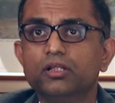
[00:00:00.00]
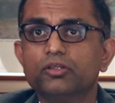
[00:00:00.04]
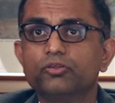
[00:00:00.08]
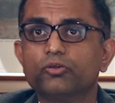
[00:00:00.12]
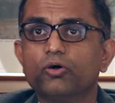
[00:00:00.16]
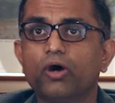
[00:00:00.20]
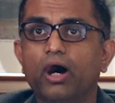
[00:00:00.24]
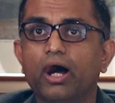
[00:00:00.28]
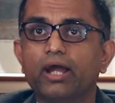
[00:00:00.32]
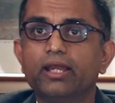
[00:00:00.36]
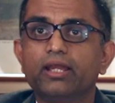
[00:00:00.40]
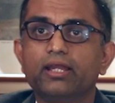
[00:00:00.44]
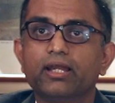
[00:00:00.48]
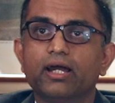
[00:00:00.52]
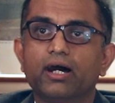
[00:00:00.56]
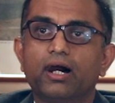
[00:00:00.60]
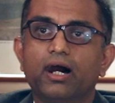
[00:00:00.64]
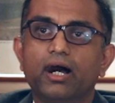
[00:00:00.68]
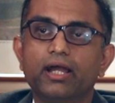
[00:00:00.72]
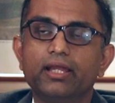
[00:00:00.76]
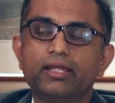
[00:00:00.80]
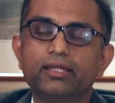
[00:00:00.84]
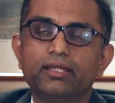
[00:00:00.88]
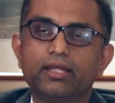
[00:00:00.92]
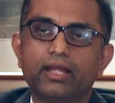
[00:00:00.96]
So, I
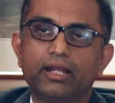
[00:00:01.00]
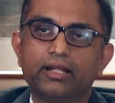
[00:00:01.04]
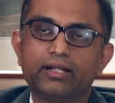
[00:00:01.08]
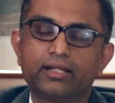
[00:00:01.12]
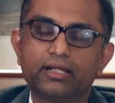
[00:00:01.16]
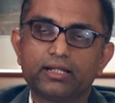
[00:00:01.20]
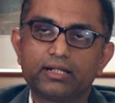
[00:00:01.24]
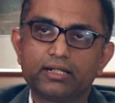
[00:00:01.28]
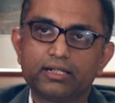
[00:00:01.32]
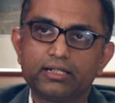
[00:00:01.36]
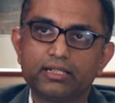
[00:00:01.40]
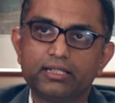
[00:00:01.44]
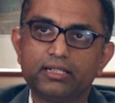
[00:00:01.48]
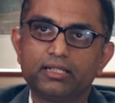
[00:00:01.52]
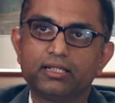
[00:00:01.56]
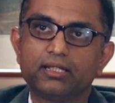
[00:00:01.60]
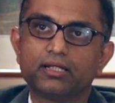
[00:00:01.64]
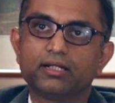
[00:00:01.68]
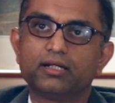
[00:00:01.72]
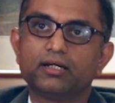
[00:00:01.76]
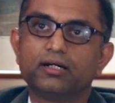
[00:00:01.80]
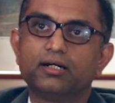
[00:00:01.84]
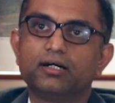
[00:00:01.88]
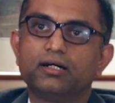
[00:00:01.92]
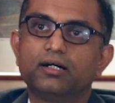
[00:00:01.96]

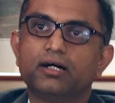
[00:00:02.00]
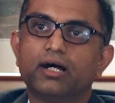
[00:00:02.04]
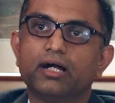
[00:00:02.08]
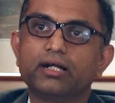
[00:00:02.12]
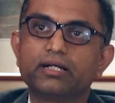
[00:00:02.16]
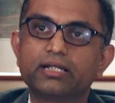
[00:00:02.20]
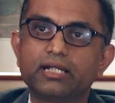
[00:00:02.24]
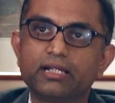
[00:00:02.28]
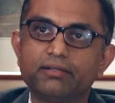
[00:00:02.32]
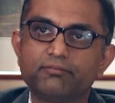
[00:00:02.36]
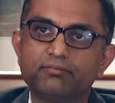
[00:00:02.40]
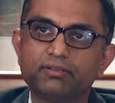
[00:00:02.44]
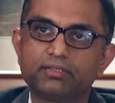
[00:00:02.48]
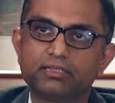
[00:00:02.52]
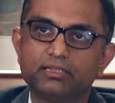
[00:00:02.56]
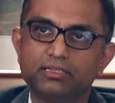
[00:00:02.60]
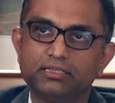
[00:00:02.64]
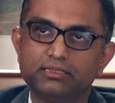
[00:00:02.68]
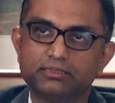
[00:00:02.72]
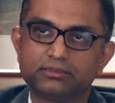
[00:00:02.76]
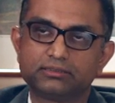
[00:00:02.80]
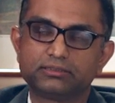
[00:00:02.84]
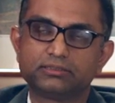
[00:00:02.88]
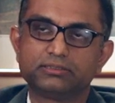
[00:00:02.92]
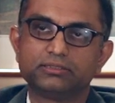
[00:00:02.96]
entirely agree with
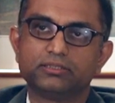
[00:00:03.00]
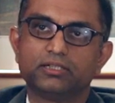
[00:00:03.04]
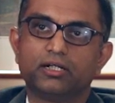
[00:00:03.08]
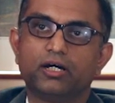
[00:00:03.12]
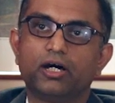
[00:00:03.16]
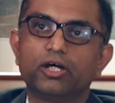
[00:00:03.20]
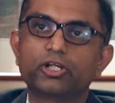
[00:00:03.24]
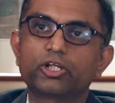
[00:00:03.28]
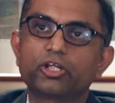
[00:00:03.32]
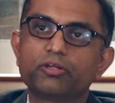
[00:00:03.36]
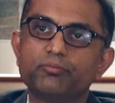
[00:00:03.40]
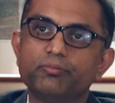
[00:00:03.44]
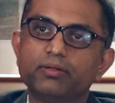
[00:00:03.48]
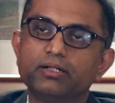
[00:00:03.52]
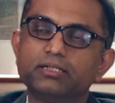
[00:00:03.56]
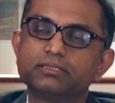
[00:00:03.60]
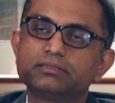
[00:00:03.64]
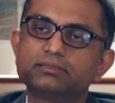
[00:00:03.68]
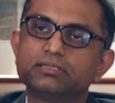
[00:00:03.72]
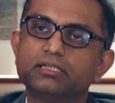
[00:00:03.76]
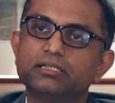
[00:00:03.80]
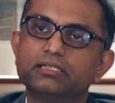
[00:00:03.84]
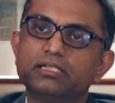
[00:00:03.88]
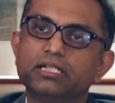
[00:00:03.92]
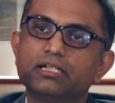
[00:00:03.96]
these
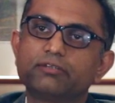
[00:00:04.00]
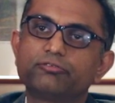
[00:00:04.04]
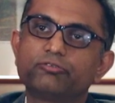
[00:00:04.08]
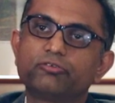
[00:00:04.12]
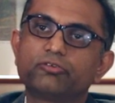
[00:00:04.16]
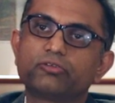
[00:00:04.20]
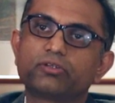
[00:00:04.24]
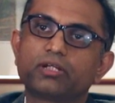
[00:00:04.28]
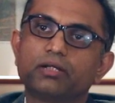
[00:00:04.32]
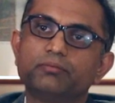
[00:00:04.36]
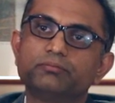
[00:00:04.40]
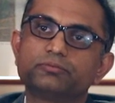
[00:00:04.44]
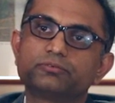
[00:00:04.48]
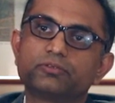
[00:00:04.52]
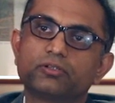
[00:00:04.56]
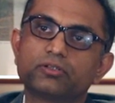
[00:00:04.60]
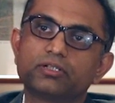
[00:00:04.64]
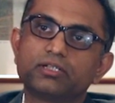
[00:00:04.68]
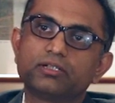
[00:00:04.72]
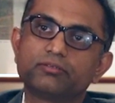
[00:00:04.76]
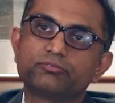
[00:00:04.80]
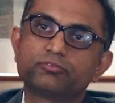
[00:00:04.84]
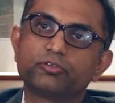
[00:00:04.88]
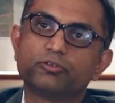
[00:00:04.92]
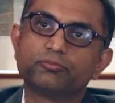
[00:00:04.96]
arguments, and therefore I am
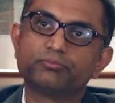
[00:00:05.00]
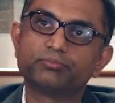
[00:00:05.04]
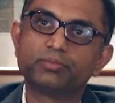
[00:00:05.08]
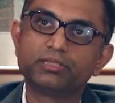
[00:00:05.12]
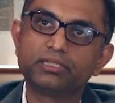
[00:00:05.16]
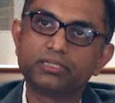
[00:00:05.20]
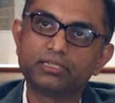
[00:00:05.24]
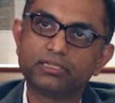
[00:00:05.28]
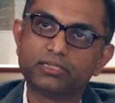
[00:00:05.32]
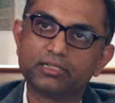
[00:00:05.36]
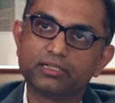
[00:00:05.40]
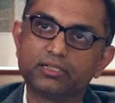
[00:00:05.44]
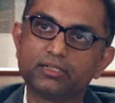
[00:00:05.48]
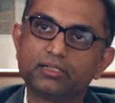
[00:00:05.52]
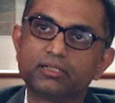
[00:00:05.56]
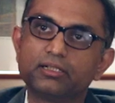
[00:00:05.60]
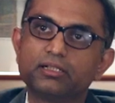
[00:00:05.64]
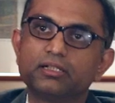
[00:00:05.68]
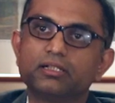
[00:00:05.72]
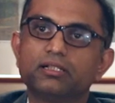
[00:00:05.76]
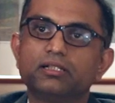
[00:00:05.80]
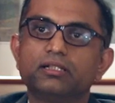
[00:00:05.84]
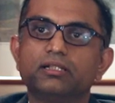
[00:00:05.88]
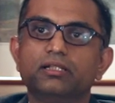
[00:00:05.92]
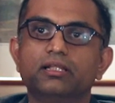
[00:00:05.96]
strongly of the opinion
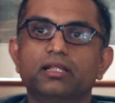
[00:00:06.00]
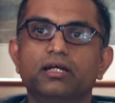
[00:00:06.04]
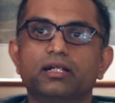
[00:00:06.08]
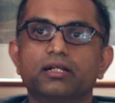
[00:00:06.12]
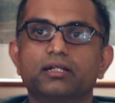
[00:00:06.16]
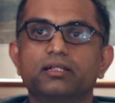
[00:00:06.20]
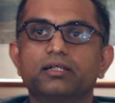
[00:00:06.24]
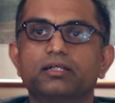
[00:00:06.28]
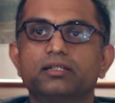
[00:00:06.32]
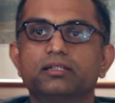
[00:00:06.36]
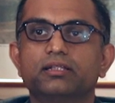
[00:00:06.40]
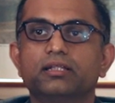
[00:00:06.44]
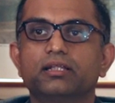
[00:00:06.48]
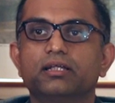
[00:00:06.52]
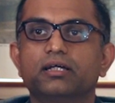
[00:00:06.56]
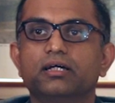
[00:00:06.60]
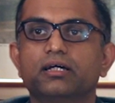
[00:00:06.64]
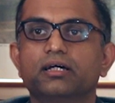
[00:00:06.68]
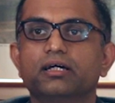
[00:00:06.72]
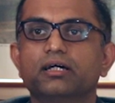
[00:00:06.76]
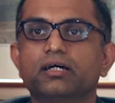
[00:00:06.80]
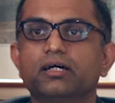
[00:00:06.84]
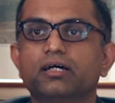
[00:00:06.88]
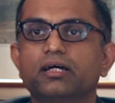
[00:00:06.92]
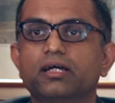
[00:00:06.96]
that
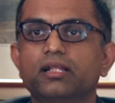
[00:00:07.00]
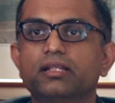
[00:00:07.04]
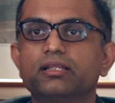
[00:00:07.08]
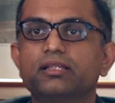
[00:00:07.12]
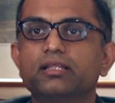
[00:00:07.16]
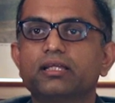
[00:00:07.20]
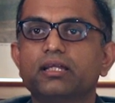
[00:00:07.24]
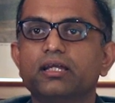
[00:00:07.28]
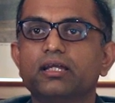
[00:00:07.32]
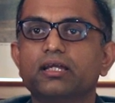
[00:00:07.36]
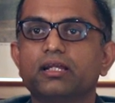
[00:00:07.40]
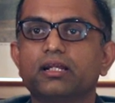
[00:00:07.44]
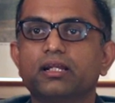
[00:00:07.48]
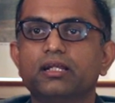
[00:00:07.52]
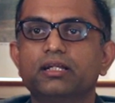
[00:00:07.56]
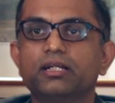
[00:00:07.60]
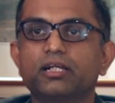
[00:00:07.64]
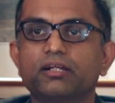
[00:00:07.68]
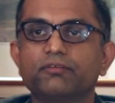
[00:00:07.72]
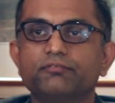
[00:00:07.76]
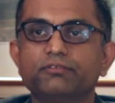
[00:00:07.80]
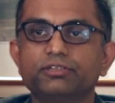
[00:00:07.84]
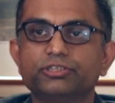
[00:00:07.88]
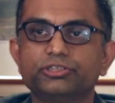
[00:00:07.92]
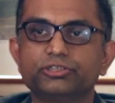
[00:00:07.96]
the healthcare
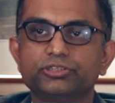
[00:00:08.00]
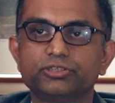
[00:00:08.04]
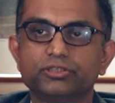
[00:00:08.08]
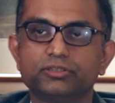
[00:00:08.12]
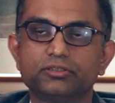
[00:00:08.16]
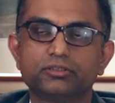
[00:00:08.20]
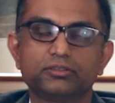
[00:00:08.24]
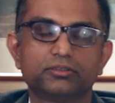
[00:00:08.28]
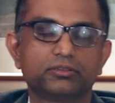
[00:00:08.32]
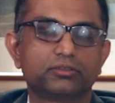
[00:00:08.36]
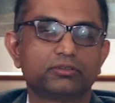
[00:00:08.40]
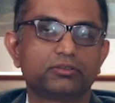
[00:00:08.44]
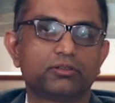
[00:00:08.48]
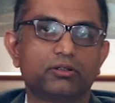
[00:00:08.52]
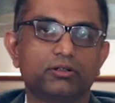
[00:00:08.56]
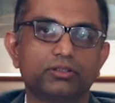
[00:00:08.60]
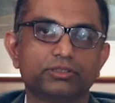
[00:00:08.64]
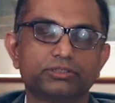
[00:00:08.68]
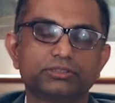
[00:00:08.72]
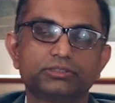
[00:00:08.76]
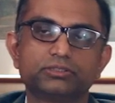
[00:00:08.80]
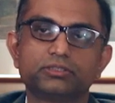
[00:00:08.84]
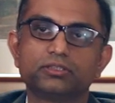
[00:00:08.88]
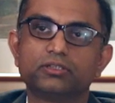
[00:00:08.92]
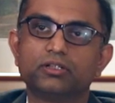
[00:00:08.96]
intervention
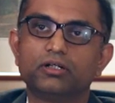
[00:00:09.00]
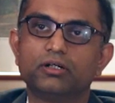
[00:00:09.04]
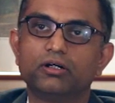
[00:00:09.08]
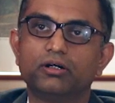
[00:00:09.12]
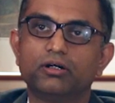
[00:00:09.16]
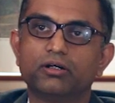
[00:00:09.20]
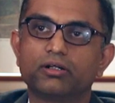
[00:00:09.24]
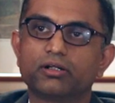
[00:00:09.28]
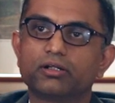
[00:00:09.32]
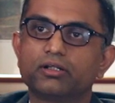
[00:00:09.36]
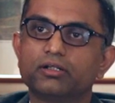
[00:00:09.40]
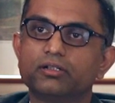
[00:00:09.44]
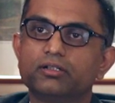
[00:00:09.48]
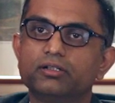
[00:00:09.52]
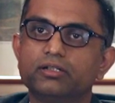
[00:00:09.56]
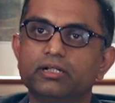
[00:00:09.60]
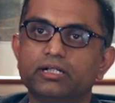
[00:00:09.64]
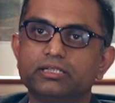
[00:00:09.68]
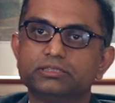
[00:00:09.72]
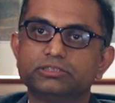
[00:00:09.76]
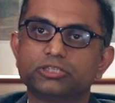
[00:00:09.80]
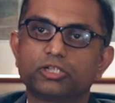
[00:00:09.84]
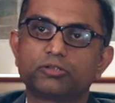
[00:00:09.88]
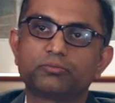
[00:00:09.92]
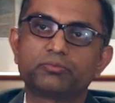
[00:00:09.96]
costs are
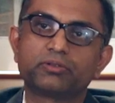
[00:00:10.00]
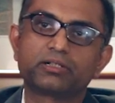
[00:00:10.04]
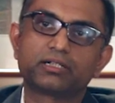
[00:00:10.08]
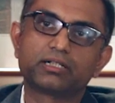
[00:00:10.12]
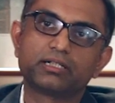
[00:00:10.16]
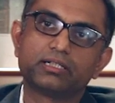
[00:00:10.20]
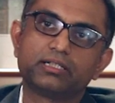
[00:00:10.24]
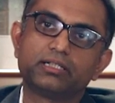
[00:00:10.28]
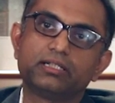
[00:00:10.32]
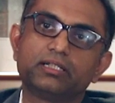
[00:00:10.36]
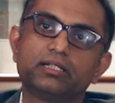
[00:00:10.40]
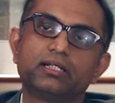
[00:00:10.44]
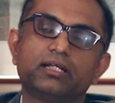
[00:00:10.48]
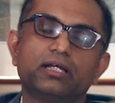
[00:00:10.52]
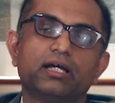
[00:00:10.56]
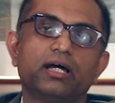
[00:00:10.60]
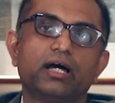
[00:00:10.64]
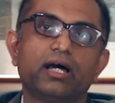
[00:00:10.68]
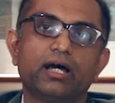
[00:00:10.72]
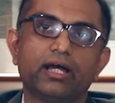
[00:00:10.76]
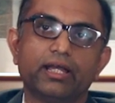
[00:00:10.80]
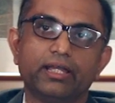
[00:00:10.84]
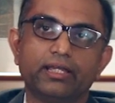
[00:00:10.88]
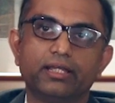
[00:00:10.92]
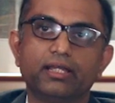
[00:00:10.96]
exorbitantly
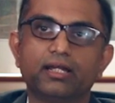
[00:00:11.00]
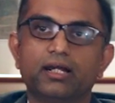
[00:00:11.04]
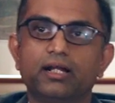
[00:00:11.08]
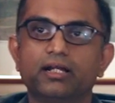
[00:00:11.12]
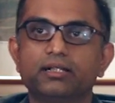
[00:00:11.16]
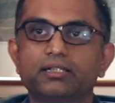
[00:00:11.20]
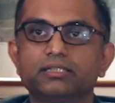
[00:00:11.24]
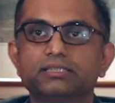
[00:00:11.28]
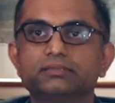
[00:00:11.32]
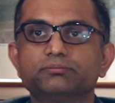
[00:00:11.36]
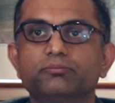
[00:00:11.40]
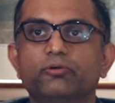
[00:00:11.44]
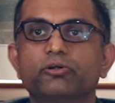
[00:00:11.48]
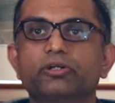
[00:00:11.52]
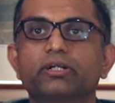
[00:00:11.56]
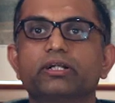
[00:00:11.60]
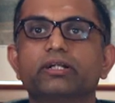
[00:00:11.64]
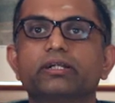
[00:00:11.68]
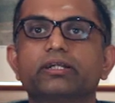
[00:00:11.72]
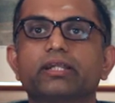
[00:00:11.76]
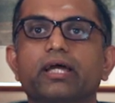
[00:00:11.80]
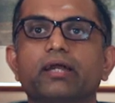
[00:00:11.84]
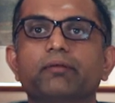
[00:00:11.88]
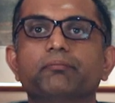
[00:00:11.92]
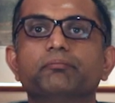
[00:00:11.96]
high at this point
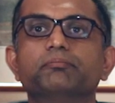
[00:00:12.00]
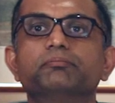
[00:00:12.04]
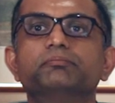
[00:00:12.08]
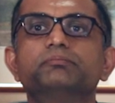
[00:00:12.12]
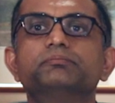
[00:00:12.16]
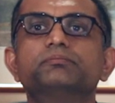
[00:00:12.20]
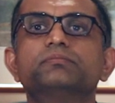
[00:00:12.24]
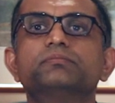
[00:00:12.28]
in time.